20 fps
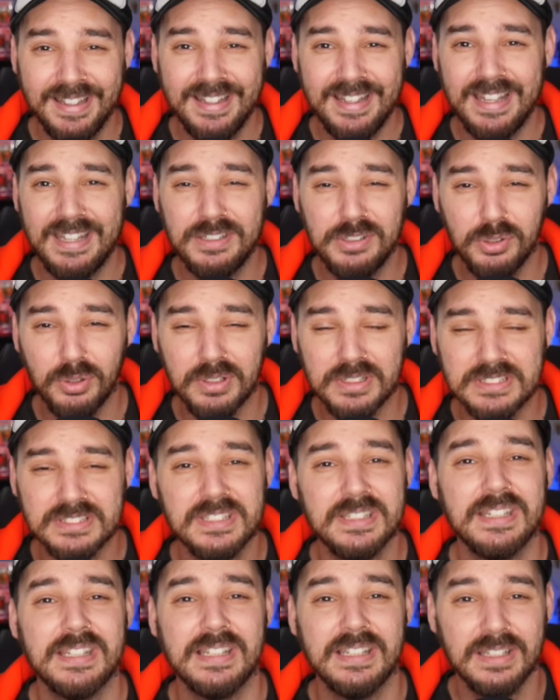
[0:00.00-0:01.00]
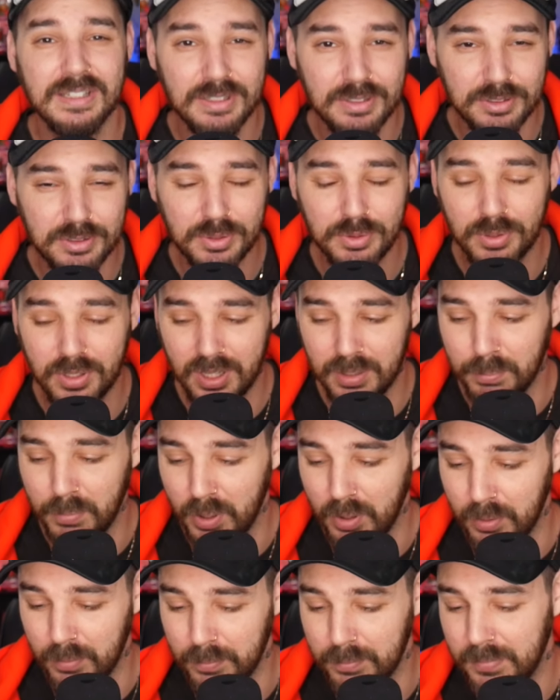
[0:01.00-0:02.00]
in New York City to come
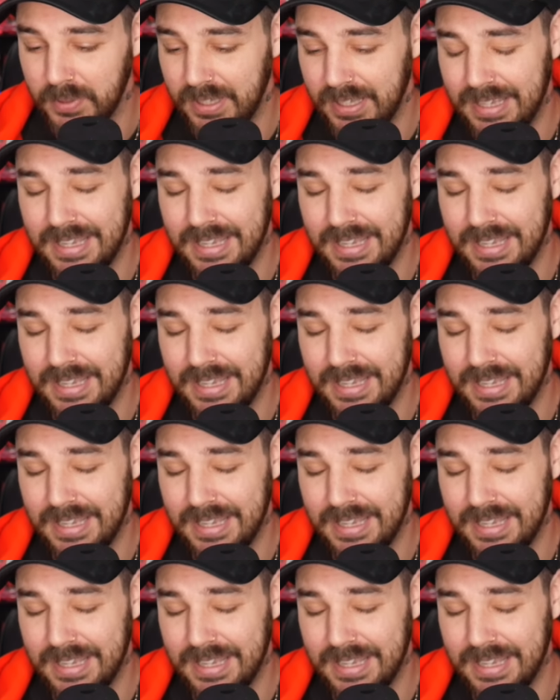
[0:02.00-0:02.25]
home.